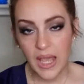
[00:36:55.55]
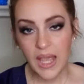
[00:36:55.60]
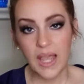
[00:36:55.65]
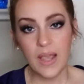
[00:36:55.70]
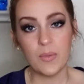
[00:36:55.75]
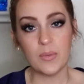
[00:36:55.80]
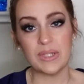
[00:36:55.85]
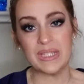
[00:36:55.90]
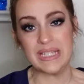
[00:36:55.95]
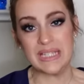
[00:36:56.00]

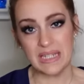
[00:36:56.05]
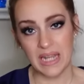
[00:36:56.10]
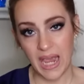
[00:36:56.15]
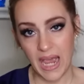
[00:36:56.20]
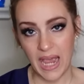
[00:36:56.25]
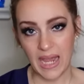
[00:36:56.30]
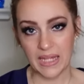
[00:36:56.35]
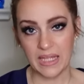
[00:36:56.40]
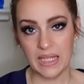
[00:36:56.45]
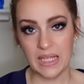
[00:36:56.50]
It was
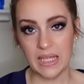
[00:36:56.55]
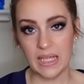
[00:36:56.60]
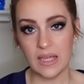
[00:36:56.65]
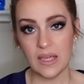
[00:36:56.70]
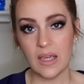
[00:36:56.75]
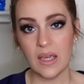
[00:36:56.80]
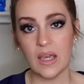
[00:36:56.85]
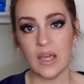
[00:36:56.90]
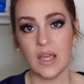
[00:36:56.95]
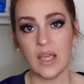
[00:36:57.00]
tacky,
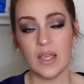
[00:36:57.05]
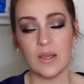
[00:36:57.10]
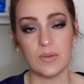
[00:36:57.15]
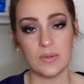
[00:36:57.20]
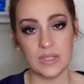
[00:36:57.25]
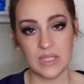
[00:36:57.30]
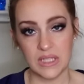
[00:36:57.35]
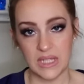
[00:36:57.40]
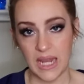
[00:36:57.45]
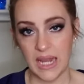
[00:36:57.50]
it
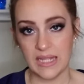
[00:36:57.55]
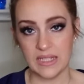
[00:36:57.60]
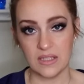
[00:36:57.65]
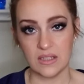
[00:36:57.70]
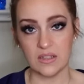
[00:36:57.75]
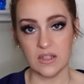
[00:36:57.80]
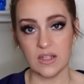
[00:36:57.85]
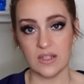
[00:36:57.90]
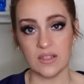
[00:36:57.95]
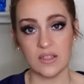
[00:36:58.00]
was
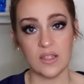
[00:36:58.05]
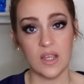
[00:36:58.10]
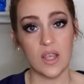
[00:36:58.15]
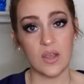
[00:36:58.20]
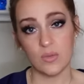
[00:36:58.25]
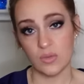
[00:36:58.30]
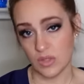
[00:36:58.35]
tasteless, it was